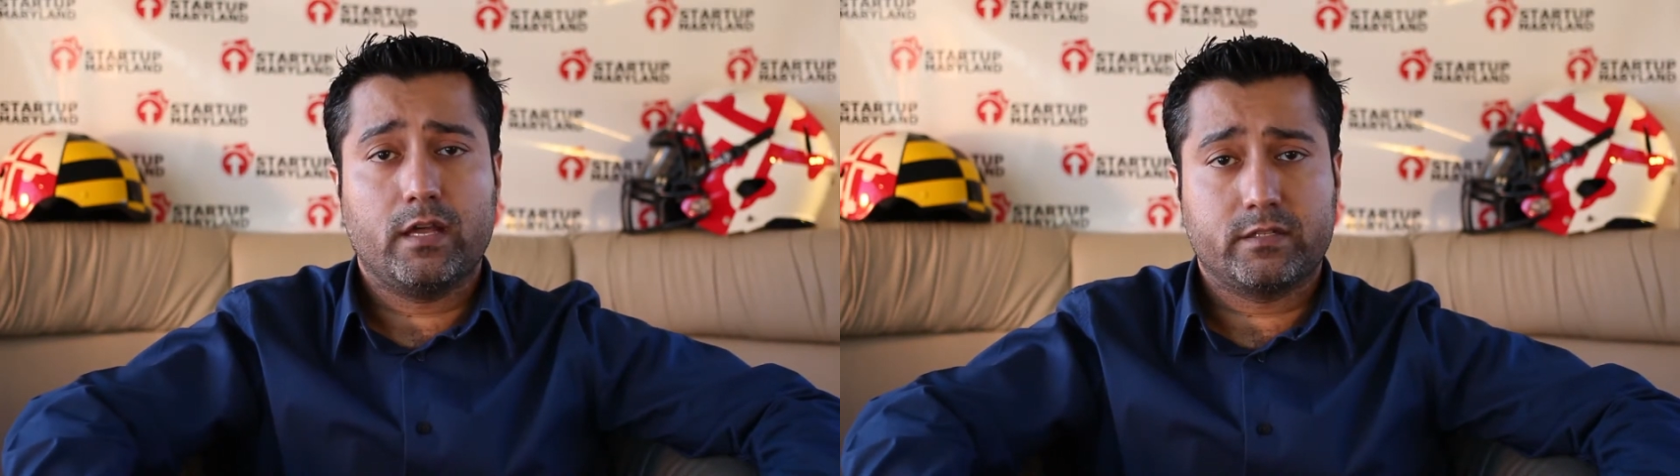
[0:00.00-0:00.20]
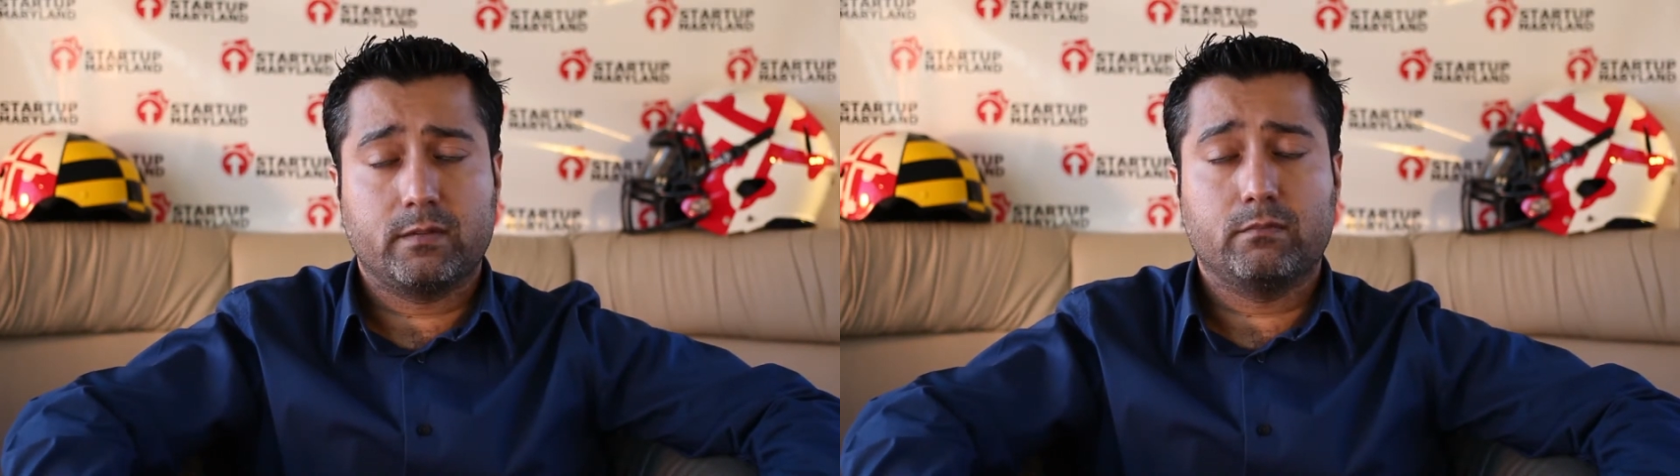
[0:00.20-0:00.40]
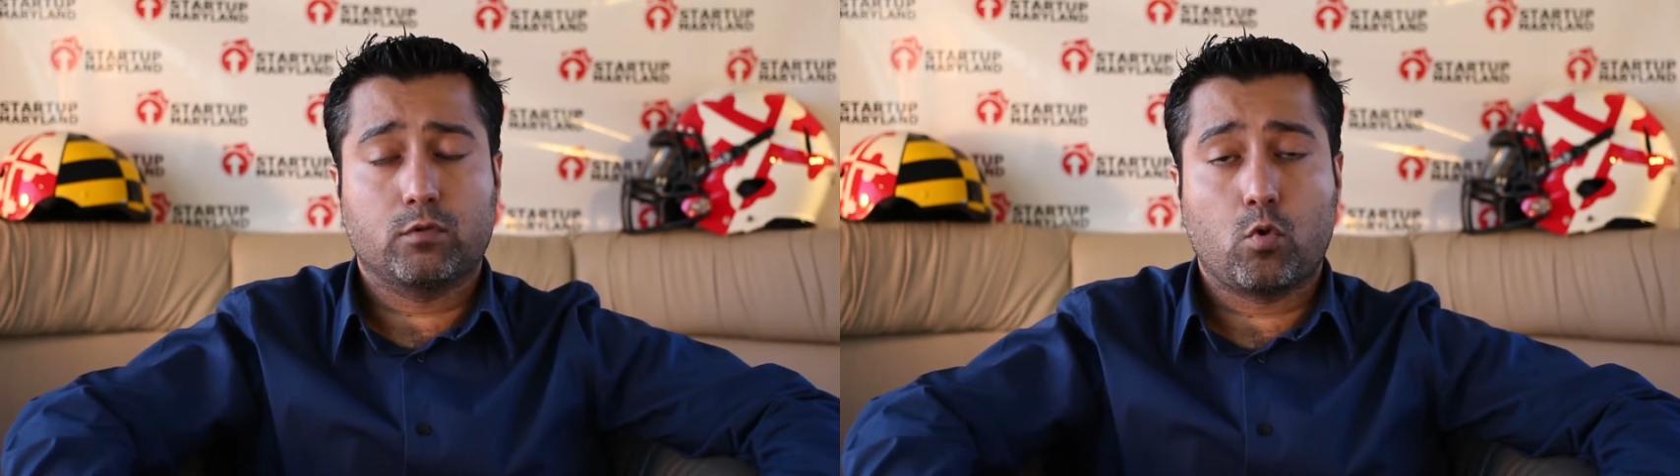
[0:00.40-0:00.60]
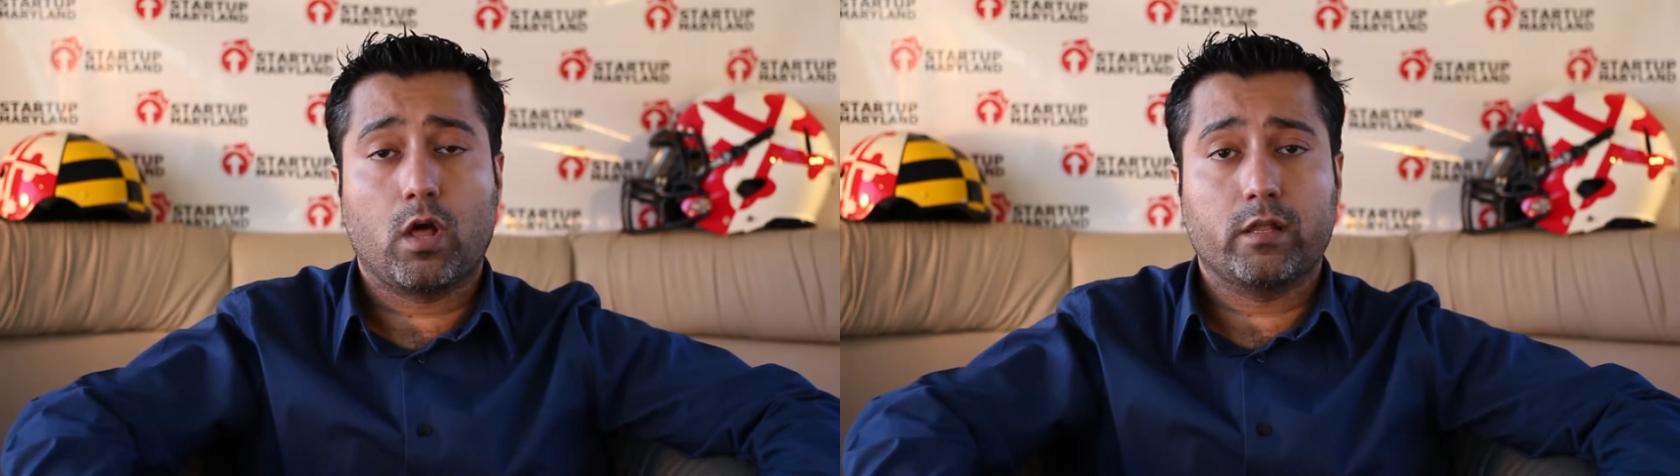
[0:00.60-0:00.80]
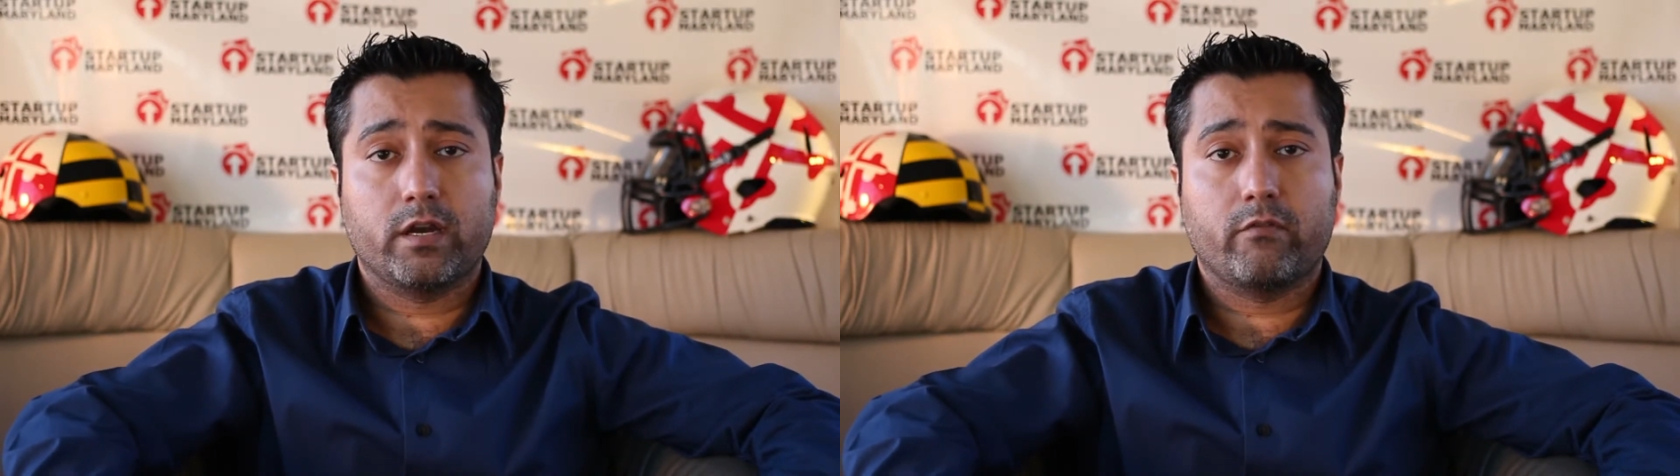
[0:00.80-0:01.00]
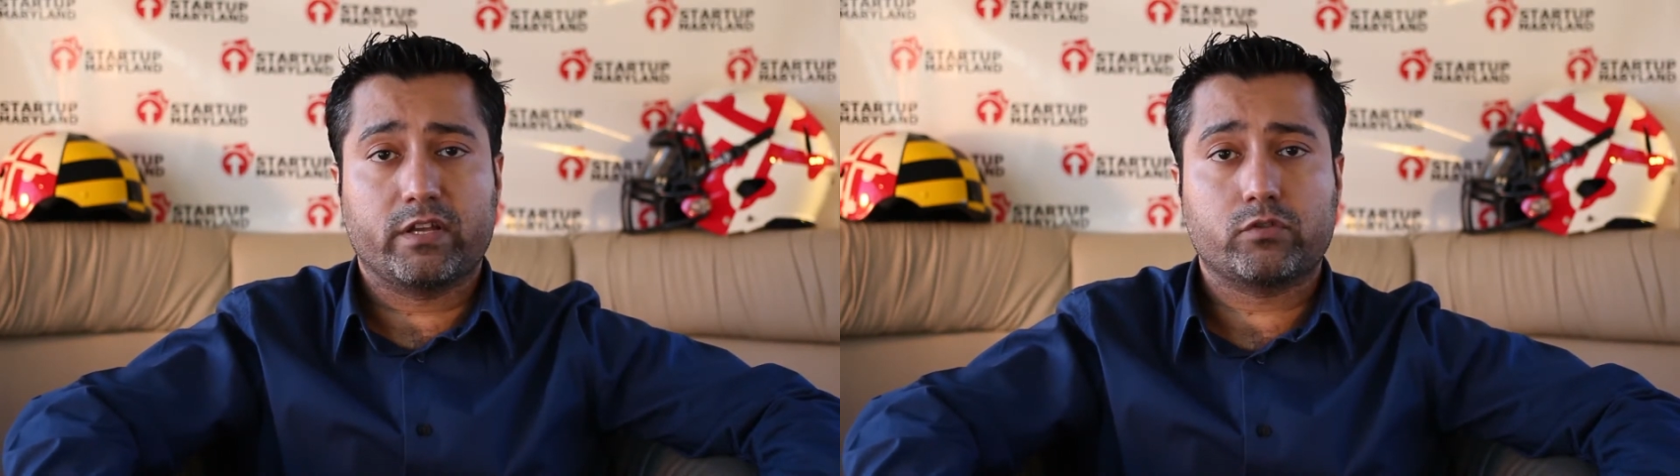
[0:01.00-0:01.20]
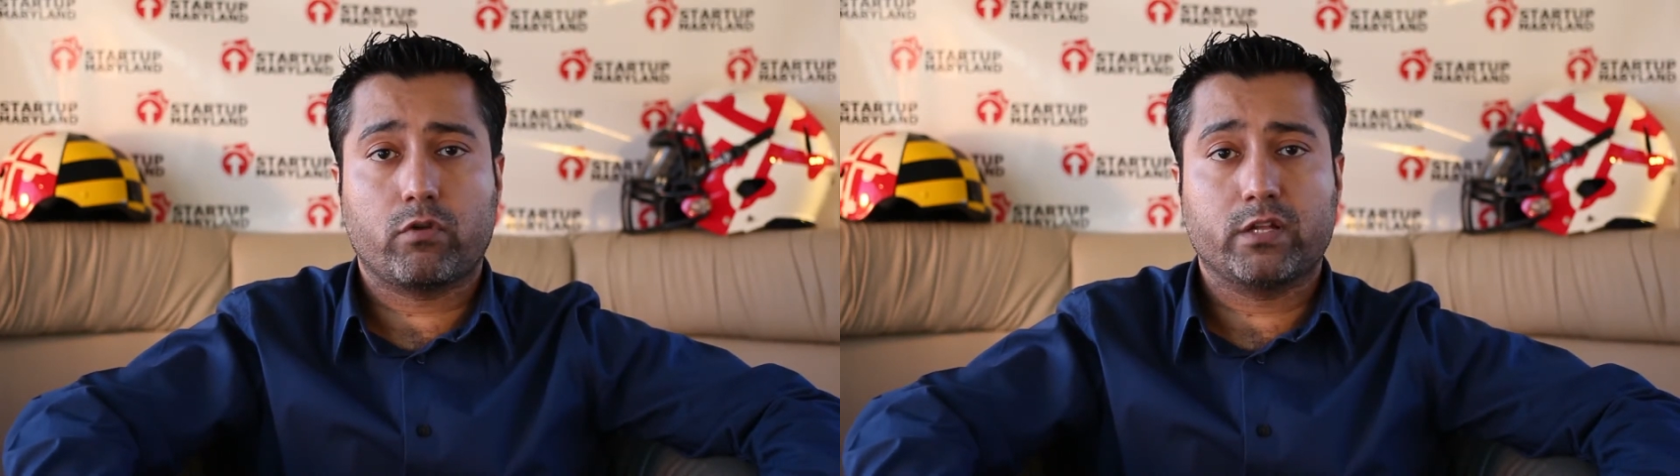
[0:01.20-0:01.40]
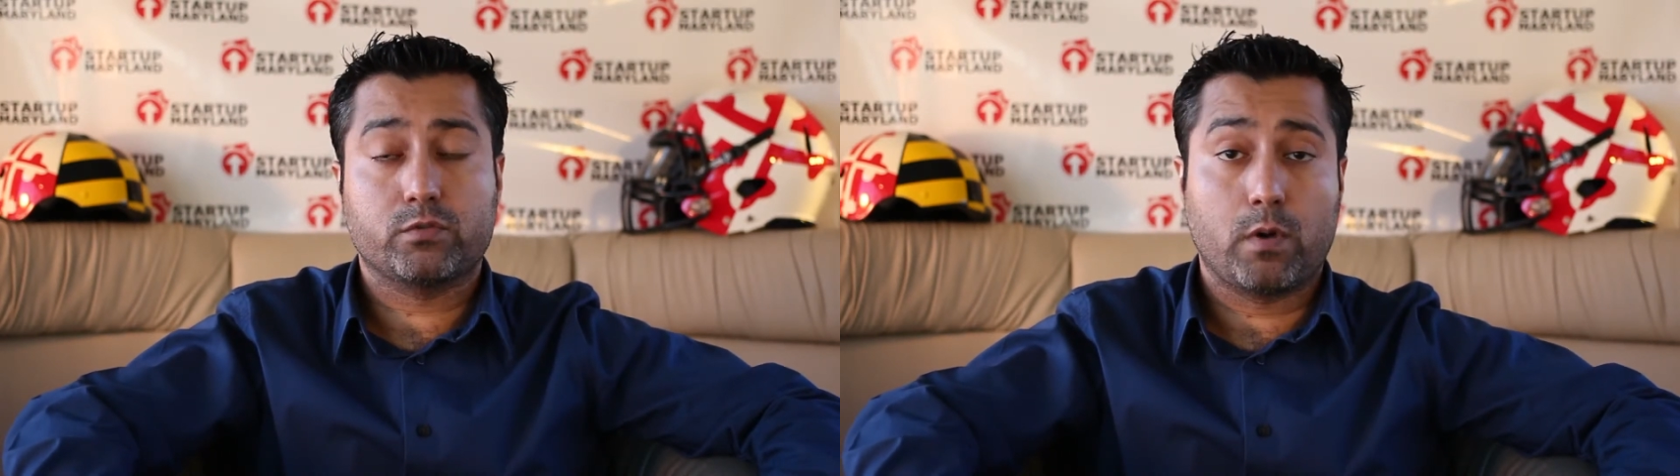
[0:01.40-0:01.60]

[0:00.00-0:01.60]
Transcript: and some quality restaurants